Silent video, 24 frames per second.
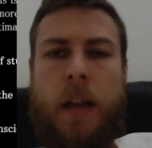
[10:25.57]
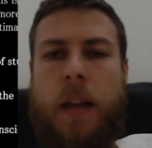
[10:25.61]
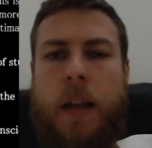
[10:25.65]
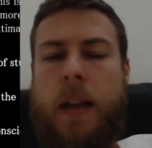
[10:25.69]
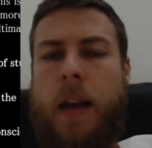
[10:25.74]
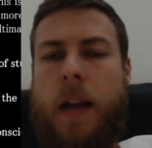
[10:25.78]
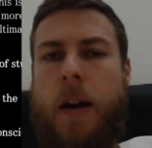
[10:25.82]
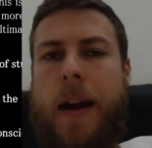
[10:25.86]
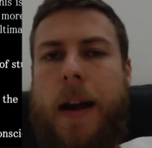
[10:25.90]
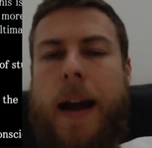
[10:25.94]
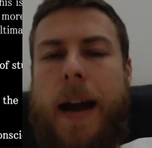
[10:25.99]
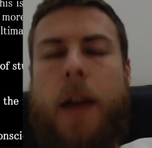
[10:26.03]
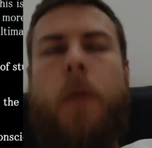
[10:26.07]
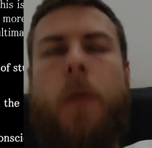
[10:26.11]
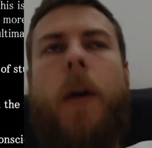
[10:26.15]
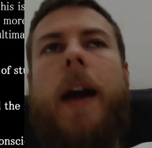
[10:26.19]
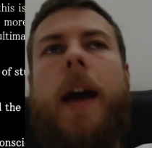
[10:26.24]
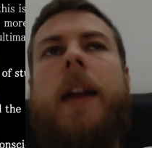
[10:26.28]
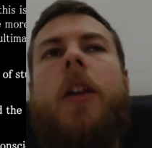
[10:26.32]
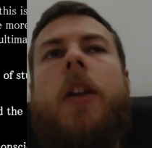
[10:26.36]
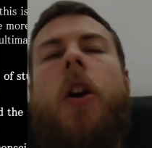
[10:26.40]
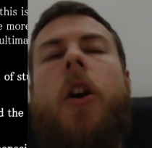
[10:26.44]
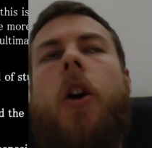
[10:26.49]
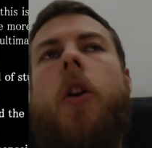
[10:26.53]
Now, how do
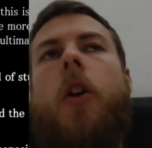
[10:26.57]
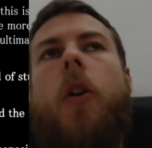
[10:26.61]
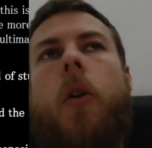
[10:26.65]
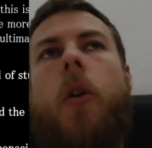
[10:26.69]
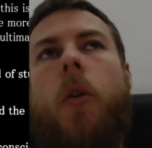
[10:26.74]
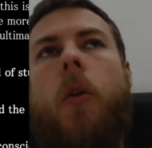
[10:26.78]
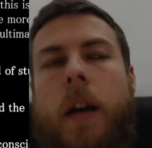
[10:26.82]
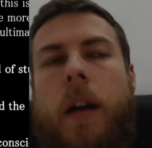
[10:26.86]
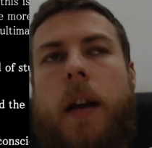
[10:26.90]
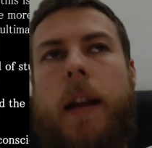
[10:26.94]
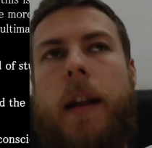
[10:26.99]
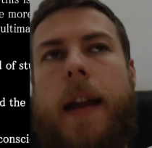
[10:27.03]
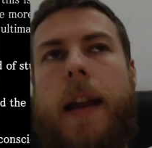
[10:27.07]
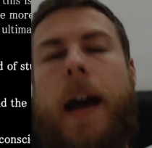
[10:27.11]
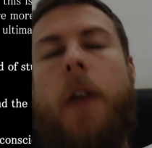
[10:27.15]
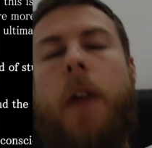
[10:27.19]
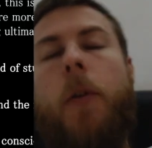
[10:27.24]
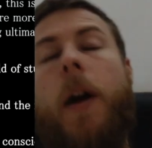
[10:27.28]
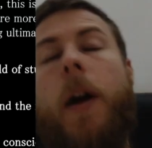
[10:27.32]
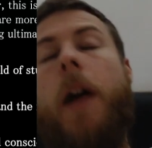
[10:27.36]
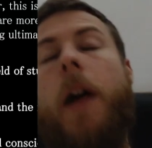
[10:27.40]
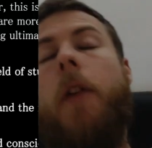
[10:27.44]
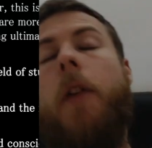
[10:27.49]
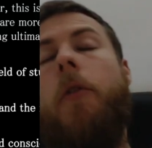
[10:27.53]
I know and how
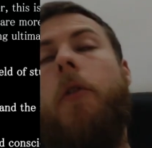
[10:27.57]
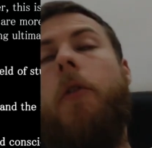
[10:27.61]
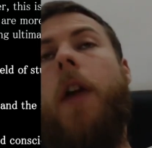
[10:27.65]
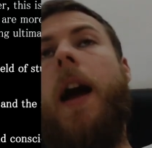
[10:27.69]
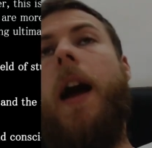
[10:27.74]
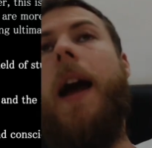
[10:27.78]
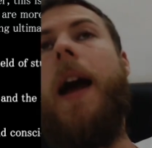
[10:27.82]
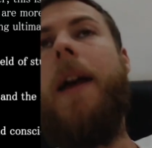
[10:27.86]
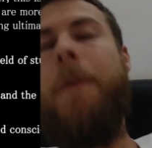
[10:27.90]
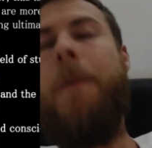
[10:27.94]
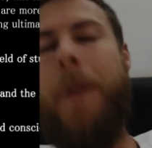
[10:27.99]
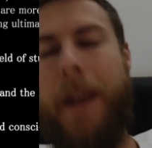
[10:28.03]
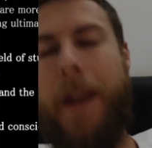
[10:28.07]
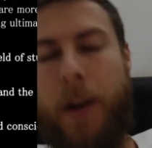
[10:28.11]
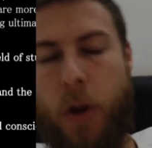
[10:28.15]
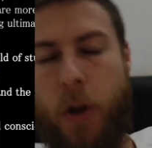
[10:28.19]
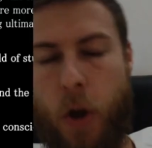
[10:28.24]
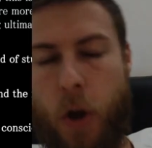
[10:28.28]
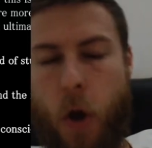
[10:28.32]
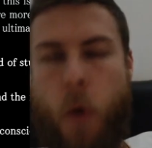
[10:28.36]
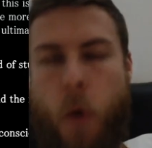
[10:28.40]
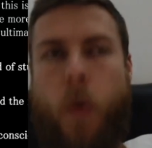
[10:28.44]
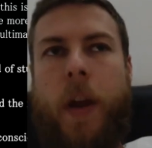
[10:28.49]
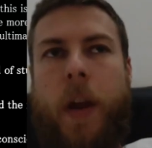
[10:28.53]
do I arrive at
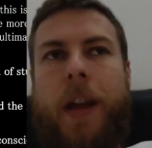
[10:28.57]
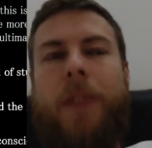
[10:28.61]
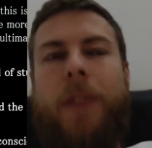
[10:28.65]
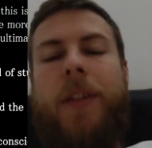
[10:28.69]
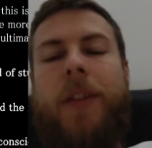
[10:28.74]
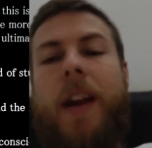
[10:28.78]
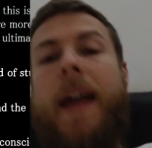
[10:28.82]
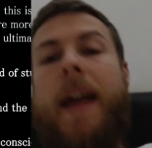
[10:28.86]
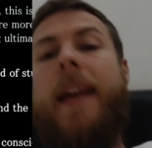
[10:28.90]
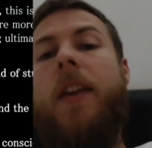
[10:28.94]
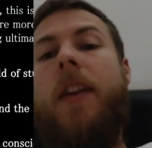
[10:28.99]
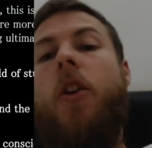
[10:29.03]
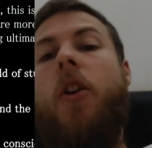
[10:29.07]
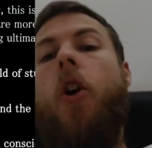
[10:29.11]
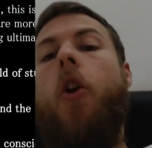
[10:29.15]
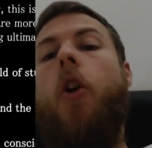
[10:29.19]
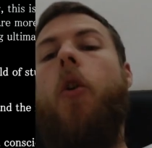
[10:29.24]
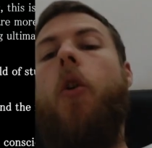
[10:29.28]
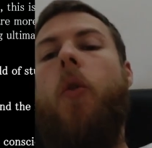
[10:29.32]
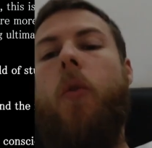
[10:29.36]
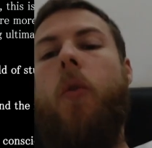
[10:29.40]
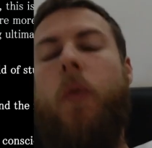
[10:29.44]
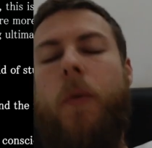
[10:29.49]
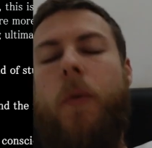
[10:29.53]
knowing that I
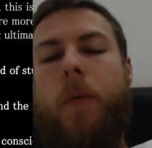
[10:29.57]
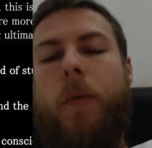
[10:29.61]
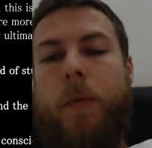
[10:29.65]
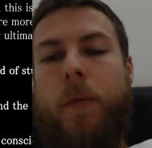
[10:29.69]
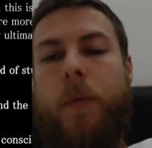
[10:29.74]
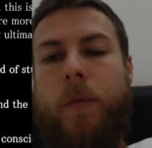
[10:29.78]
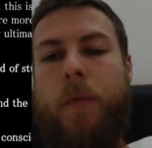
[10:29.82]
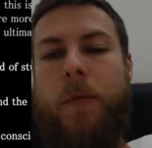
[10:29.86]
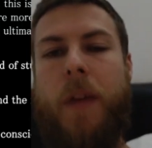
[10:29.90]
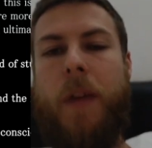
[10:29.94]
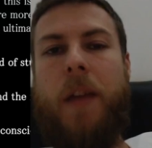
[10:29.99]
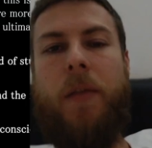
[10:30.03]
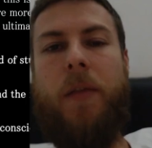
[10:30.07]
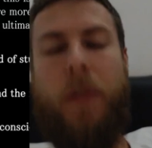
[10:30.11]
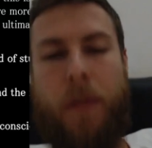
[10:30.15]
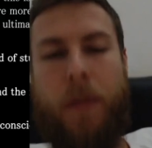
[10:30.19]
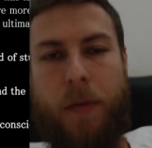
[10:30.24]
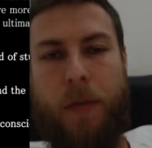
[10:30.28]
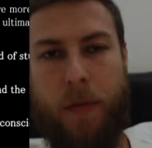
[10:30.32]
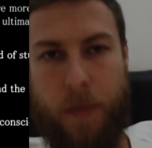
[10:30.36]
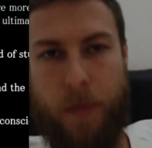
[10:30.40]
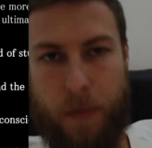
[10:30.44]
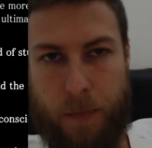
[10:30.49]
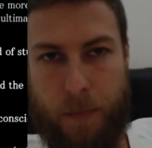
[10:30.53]
know that
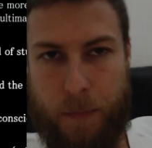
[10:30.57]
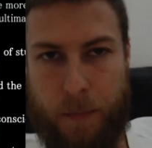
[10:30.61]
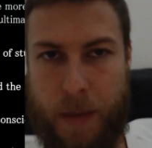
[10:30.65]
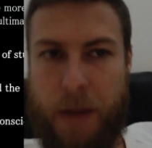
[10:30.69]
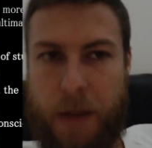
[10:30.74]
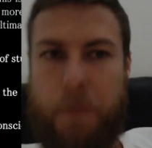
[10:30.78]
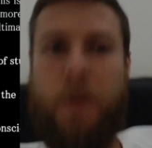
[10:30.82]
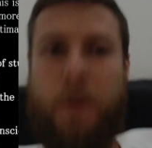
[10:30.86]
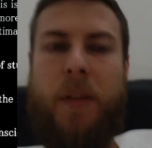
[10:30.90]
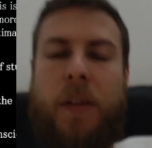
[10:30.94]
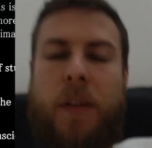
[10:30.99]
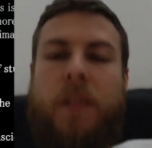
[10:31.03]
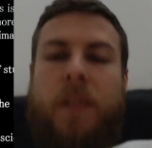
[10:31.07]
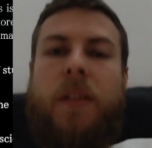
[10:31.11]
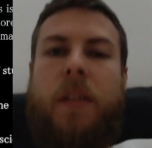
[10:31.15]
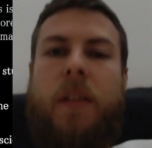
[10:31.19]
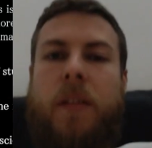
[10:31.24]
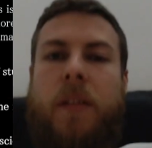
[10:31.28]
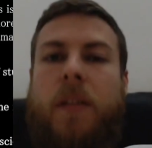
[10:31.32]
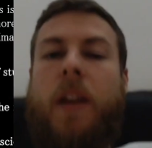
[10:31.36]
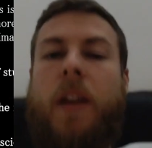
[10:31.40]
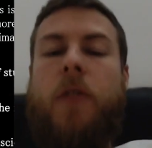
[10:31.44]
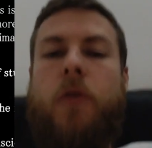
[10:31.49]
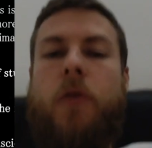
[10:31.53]
metaphysics is
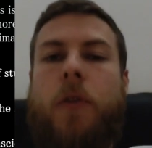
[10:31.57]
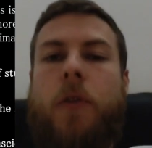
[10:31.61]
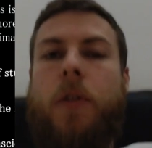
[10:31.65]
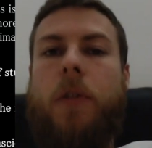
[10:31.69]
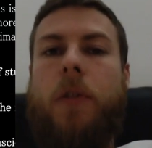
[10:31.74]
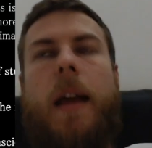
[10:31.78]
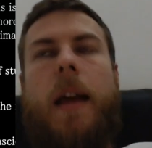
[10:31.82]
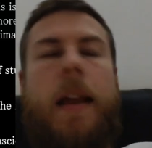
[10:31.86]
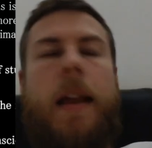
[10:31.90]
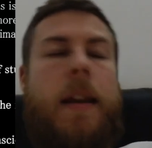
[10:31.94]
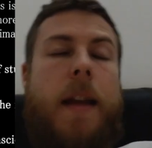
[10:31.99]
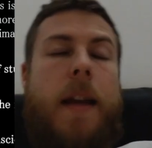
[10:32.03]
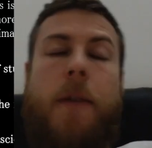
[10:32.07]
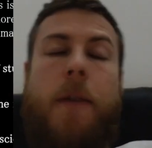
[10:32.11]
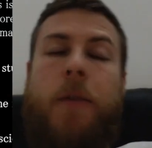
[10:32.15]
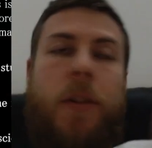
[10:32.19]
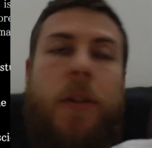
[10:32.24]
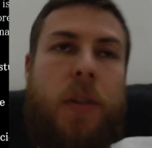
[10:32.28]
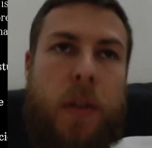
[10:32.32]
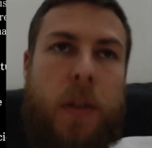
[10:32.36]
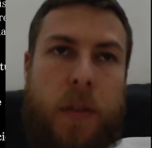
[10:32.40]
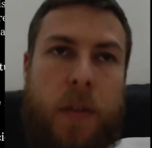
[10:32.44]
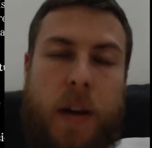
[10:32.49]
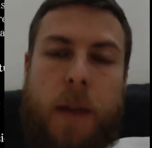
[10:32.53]
central? And
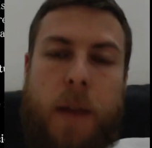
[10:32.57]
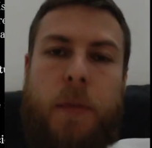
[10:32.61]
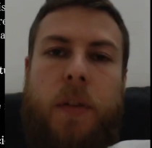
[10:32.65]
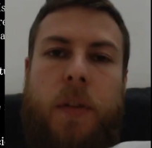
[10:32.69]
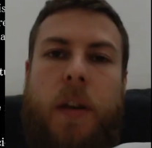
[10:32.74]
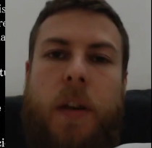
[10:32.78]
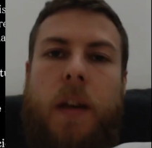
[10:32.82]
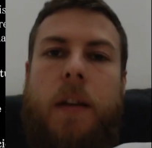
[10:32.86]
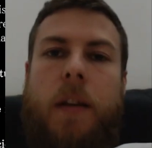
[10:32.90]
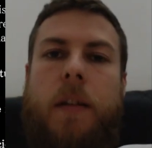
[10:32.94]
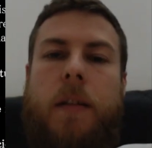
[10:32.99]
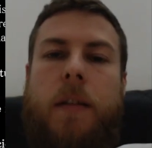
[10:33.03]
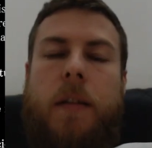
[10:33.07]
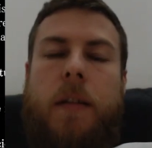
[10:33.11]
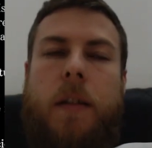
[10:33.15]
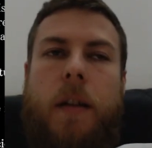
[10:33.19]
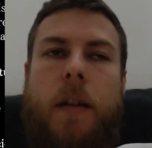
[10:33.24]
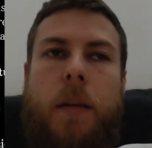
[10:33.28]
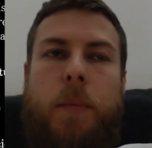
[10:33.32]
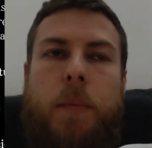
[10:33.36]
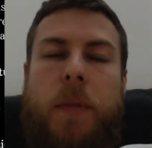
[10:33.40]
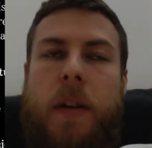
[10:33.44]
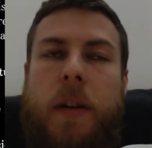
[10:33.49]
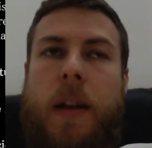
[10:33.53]
everything that I've said
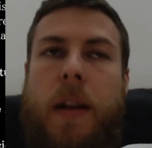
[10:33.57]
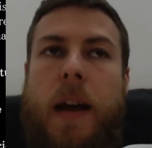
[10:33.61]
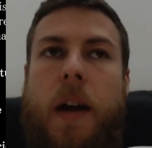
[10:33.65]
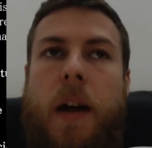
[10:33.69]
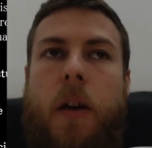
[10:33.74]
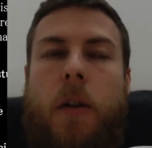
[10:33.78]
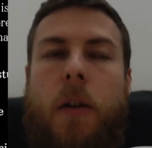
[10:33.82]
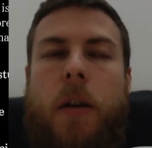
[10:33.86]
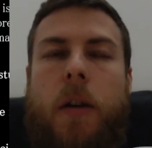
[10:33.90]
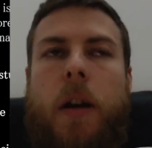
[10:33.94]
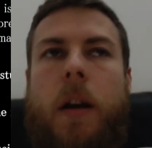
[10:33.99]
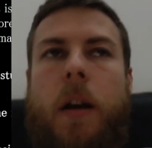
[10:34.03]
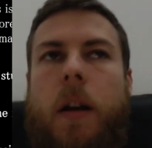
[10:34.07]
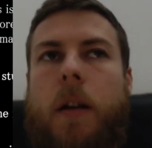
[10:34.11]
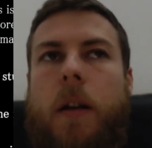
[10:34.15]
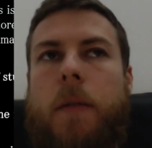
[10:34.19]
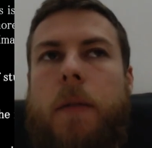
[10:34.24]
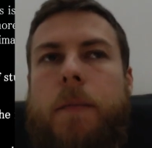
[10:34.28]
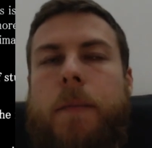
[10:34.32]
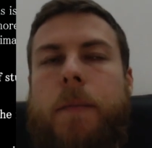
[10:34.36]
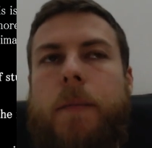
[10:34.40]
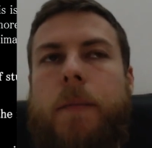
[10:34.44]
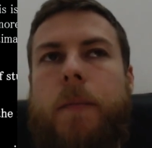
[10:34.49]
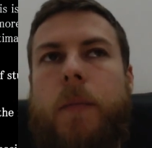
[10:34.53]
up to now,
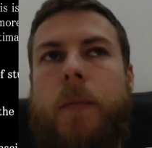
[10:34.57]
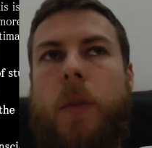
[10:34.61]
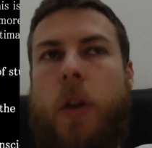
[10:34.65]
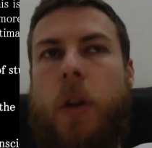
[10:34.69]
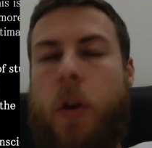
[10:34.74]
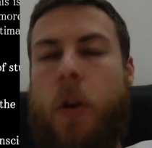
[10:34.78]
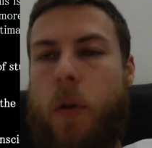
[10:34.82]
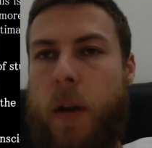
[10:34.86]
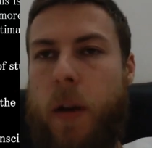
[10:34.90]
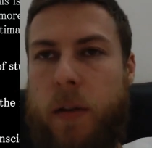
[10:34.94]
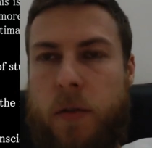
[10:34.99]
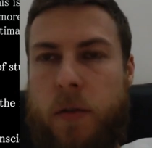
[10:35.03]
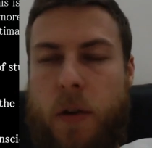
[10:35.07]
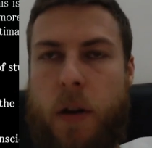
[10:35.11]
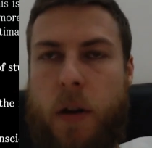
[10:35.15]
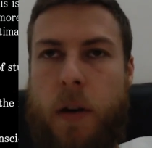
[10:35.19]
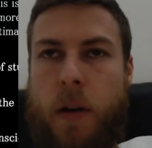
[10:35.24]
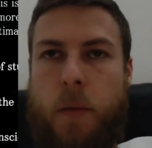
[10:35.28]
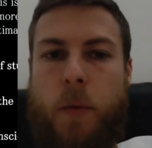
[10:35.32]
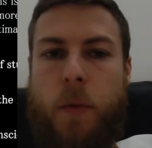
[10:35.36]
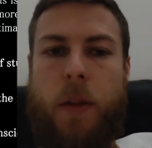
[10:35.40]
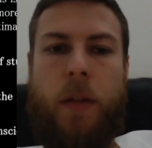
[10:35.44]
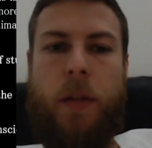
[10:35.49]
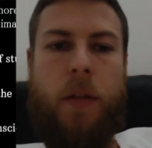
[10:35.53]
I
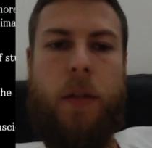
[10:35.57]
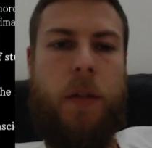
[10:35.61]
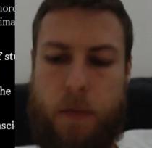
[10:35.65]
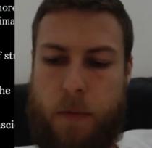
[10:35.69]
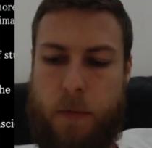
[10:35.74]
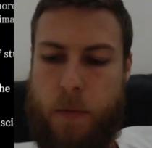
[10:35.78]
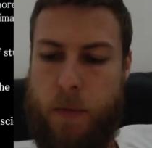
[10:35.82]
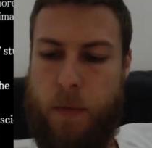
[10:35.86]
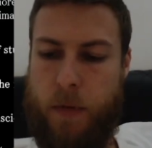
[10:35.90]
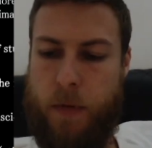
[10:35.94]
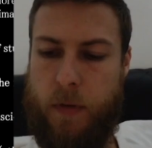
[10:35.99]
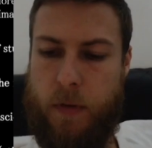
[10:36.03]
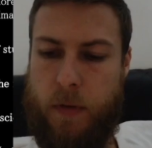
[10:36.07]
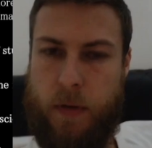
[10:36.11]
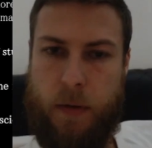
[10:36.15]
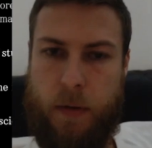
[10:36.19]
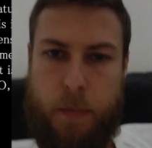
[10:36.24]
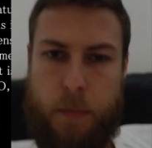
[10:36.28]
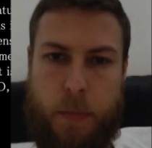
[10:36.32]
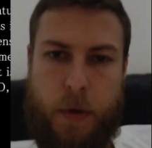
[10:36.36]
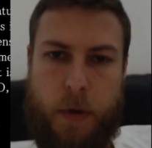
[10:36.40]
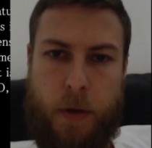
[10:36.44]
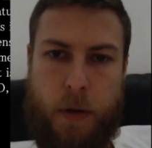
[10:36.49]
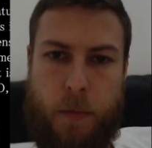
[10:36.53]
started with, what was
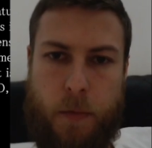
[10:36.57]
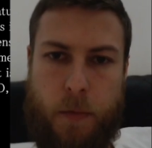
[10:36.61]
part